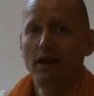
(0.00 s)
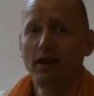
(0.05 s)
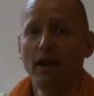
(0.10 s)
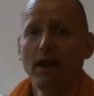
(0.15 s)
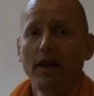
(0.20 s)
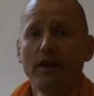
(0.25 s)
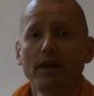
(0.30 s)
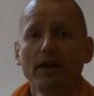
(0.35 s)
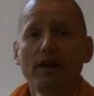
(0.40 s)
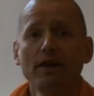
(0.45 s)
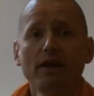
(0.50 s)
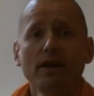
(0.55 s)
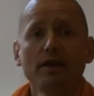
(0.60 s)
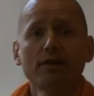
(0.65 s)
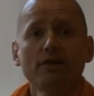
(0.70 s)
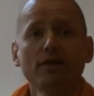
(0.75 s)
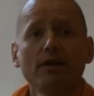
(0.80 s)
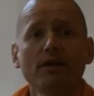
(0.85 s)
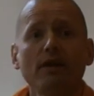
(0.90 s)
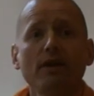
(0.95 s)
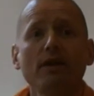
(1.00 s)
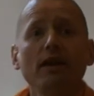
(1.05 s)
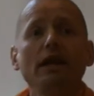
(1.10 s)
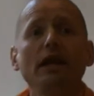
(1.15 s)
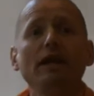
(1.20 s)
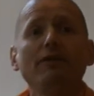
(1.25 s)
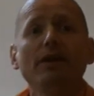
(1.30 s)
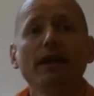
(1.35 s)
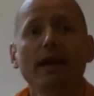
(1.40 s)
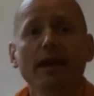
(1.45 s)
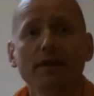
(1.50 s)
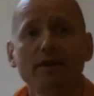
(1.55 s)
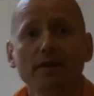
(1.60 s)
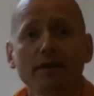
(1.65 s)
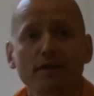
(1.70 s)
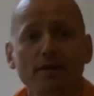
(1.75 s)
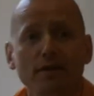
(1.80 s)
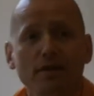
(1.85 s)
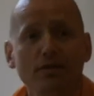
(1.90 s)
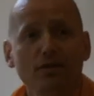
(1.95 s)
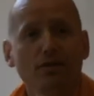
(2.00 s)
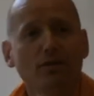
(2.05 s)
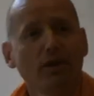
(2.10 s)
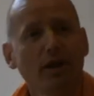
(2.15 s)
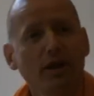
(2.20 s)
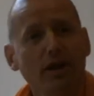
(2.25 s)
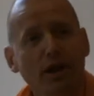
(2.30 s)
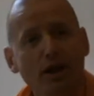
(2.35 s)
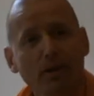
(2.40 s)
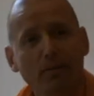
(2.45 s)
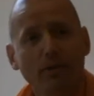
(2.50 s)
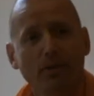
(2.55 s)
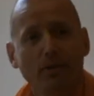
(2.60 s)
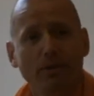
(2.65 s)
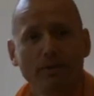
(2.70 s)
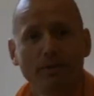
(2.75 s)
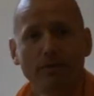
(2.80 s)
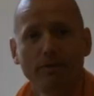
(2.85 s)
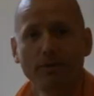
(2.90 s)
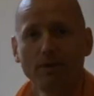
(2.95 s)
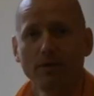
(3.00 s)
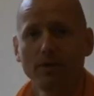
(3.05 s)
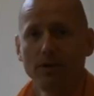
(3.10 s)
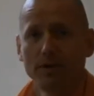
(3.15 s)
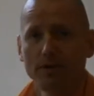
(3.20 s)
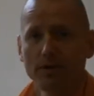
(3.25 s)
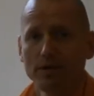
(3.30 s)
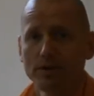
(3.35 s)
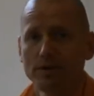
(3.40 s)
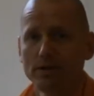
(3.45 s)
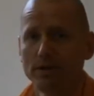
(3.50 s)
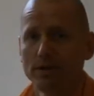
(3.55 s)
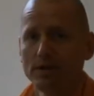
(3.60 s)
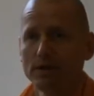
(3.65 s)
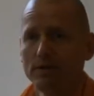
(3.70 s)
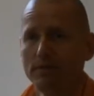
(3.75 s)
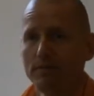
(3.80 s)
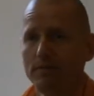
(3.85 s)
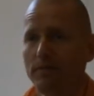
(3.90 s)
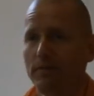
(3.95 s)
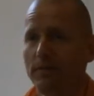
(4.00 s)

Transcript: And then there's living entities who are a little more consciousness.